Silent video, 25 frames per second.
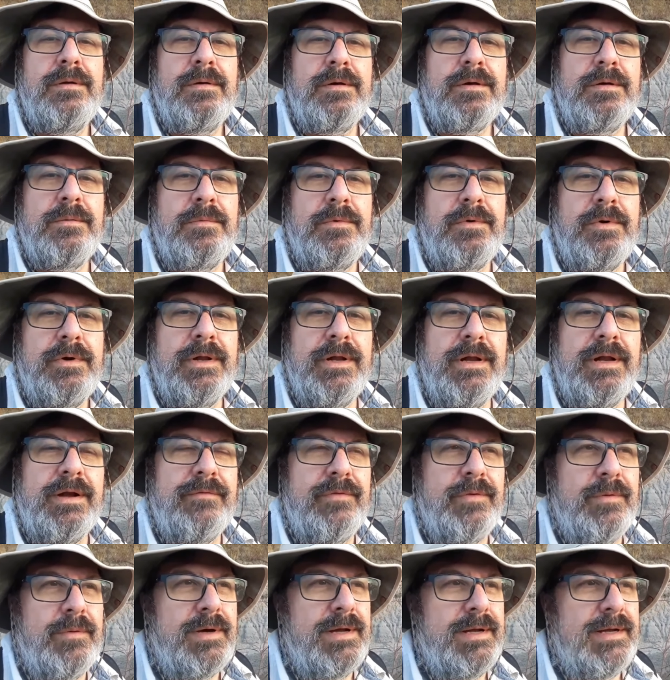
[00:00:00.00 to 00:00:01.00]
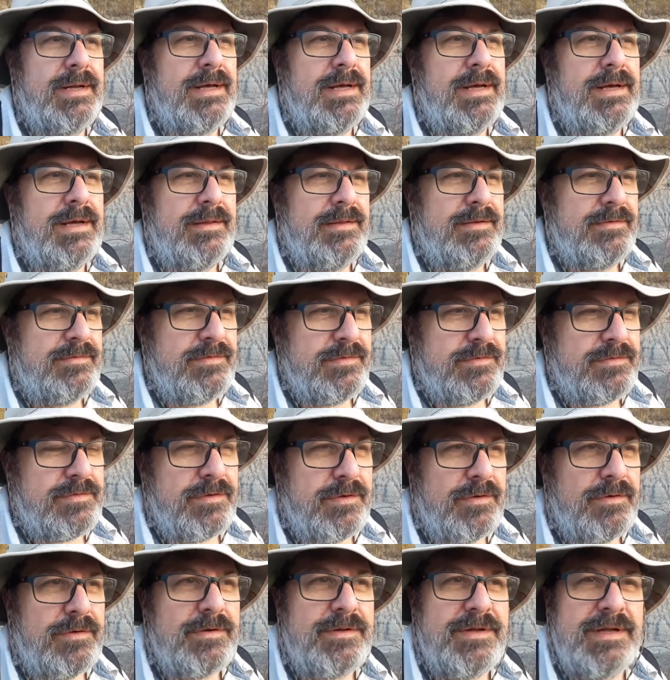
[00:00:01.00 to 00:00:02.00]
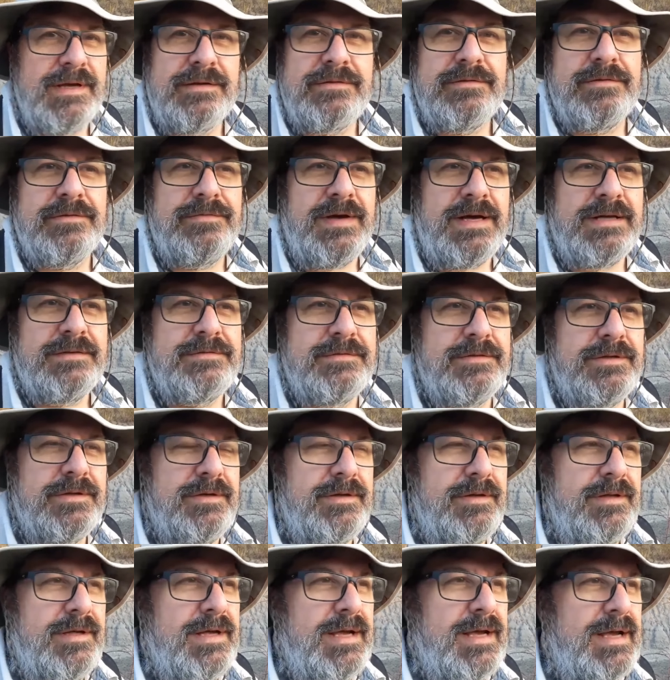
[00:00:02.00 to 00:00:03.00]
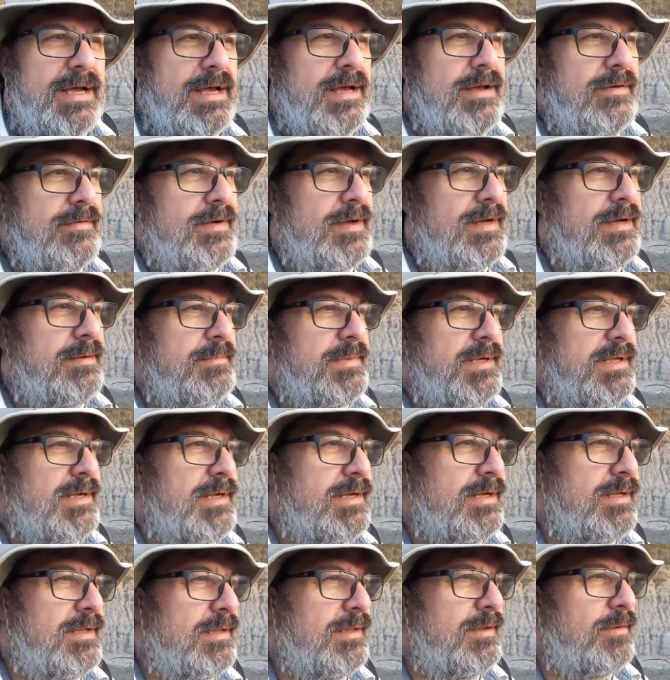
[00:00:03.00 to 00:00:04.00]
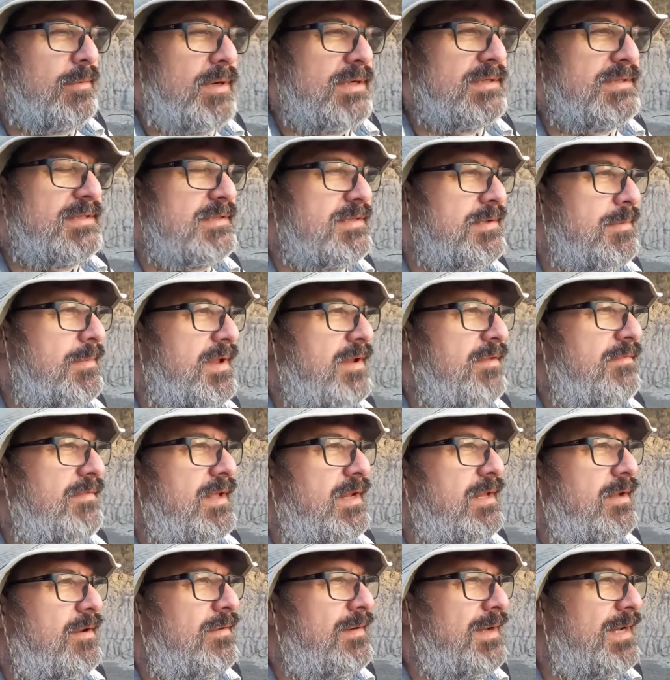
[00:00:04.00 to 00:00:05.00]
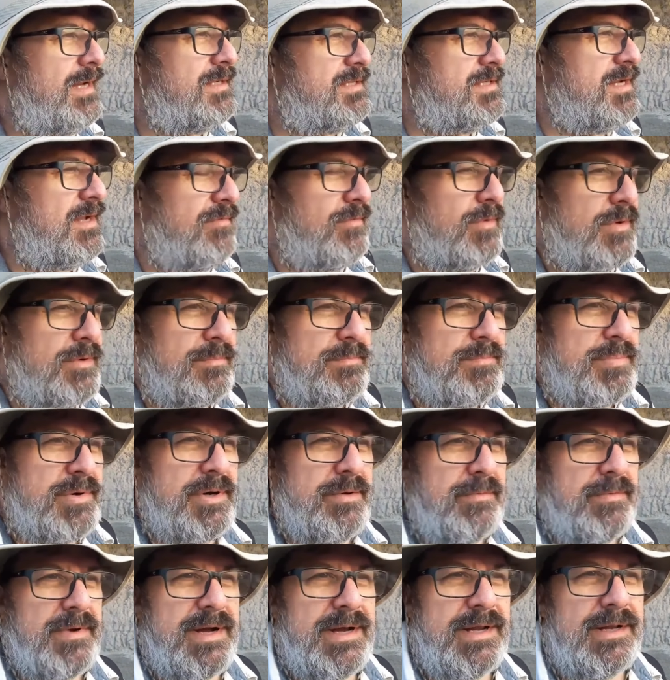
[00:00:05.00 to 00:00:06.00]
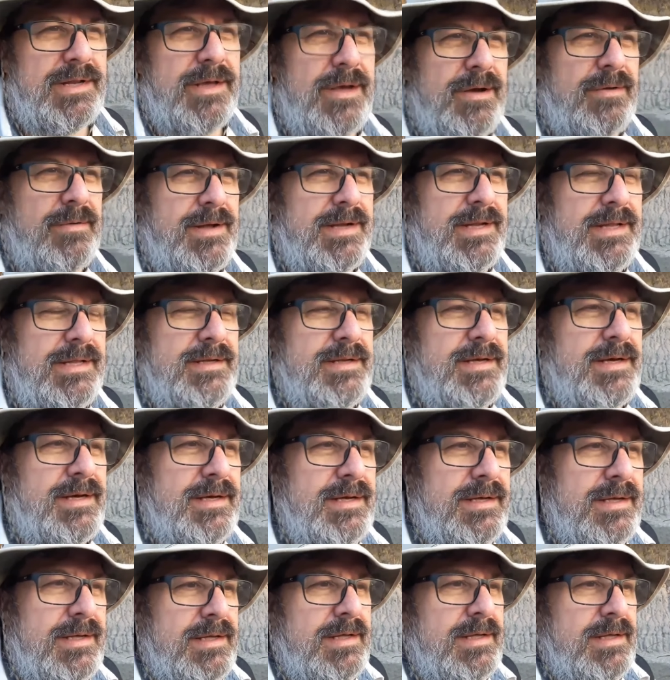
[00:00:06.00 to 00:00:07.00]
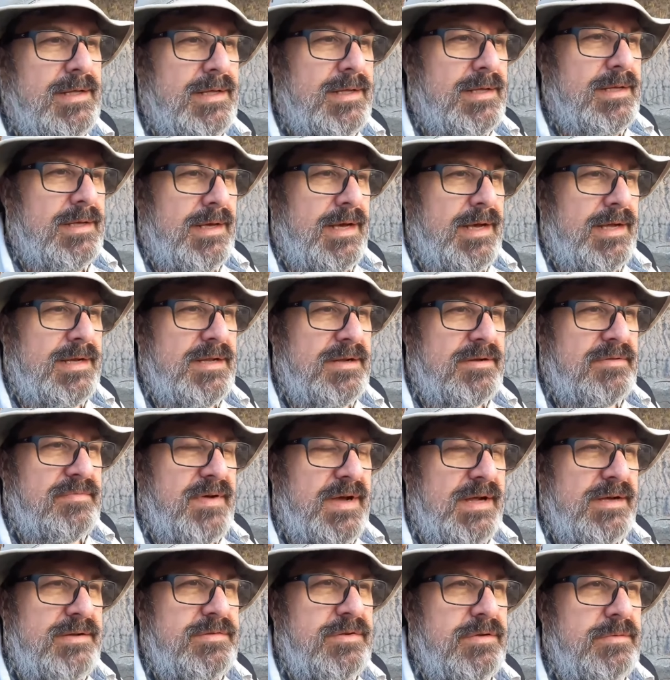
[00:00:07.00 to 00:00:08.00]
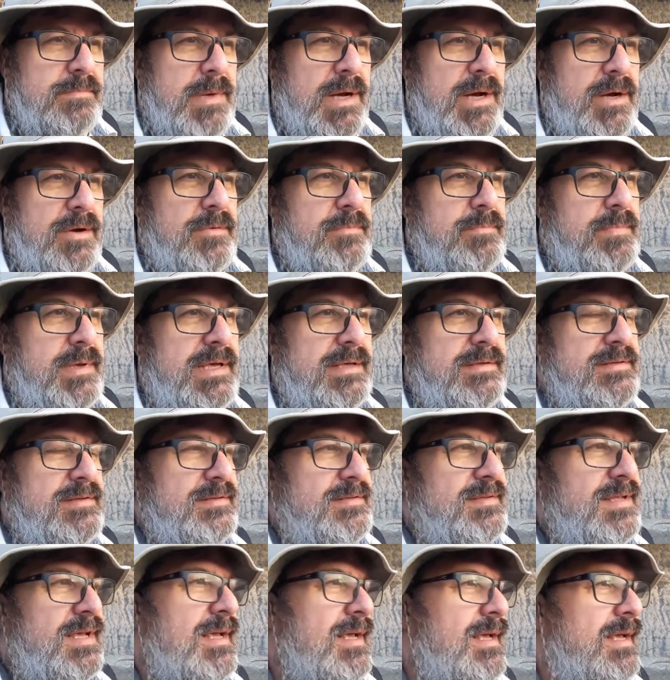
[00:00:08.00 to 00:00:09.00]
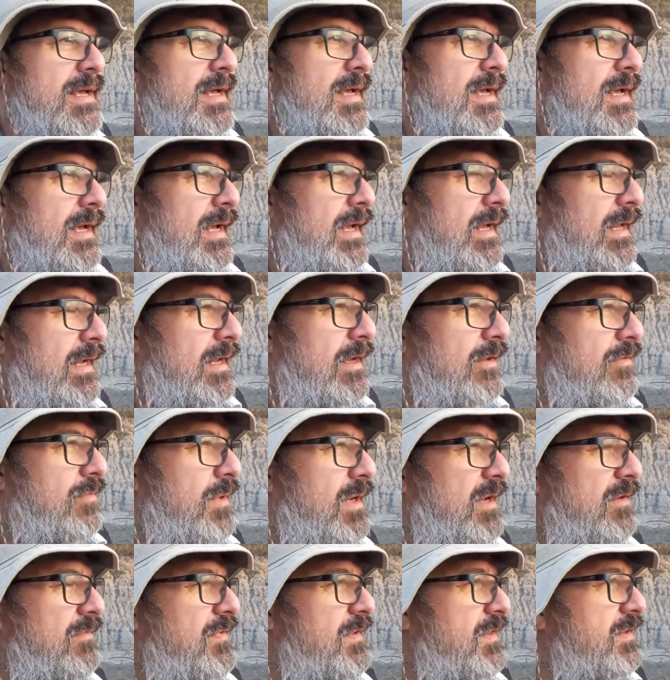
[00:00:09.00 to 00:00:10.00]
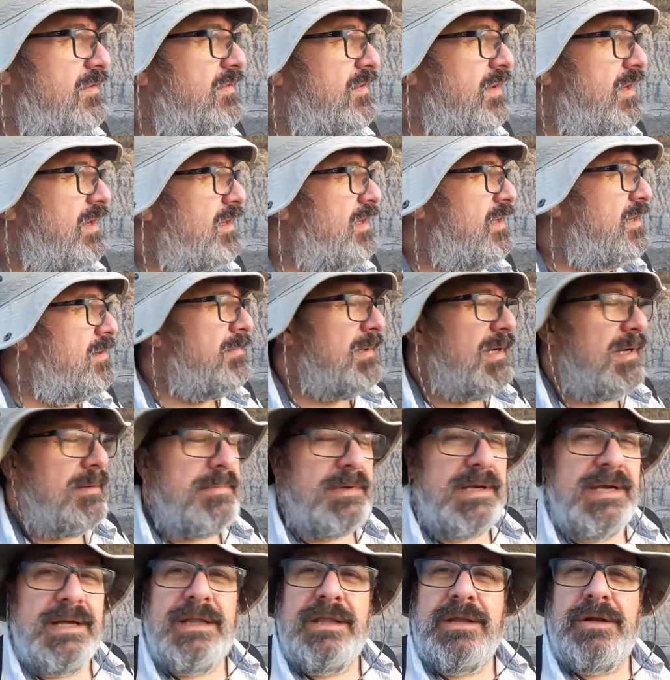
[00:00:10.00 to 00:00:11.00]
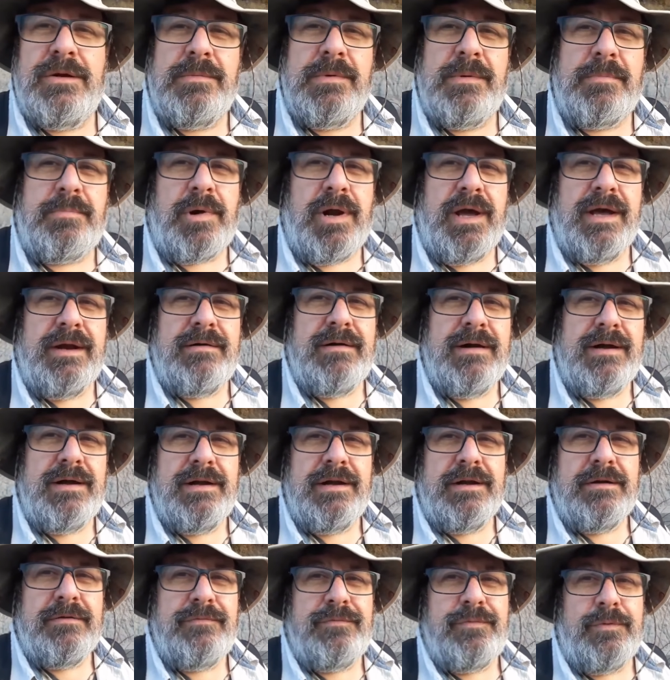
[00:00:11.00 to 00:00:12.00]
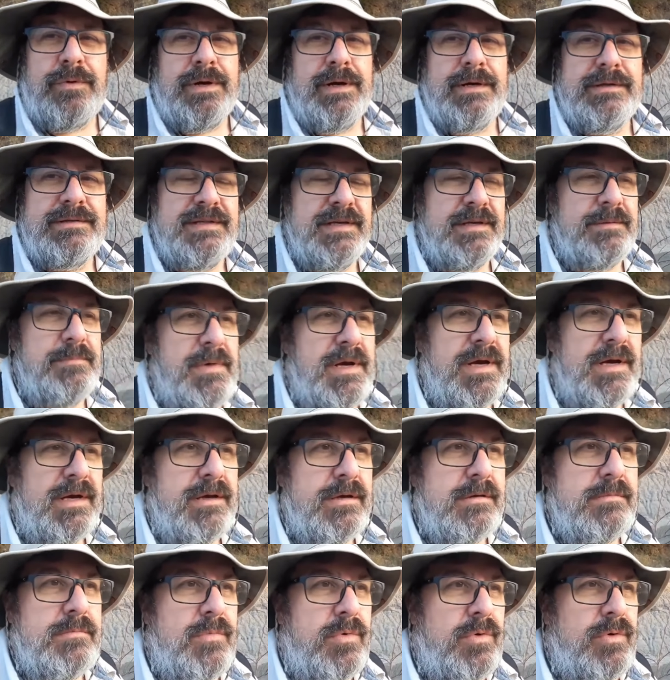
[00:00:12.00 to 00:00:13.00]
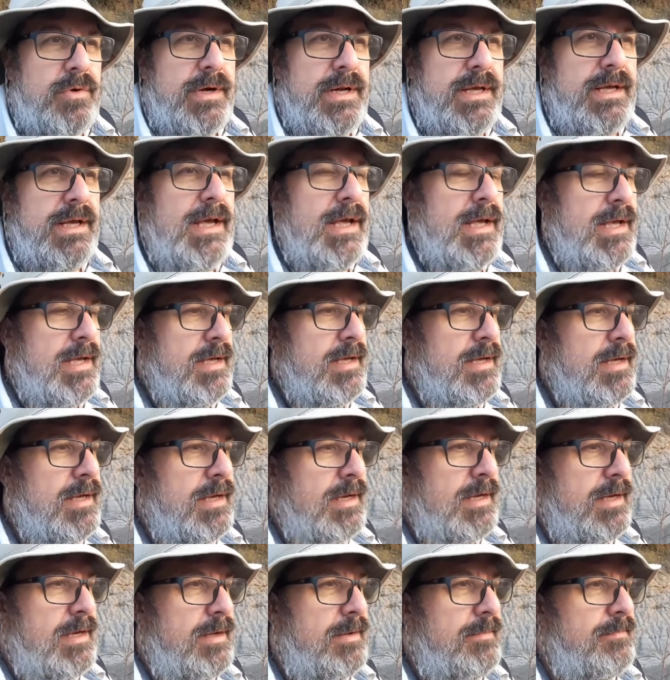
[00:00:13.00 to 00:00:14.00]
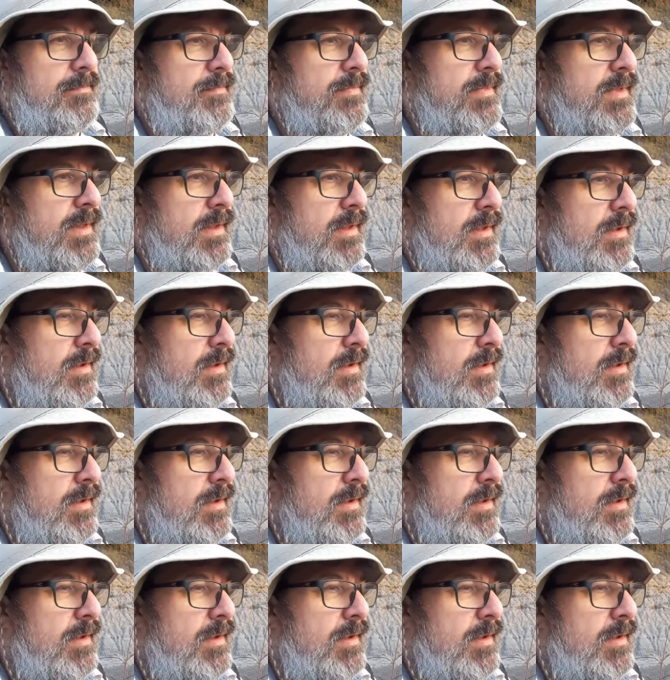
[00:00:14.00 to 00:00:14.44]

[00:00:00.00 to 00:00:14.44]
Well, good morning, everyone. Uh, this is your North Texas Fossil Dude. I've uh, been a little while since I made a video. I actually have one pretty ready to go. I need to identify two bone pieces. And I was waiting for the sun to come up and get a little bit brighter out here before I said my good morning. Um,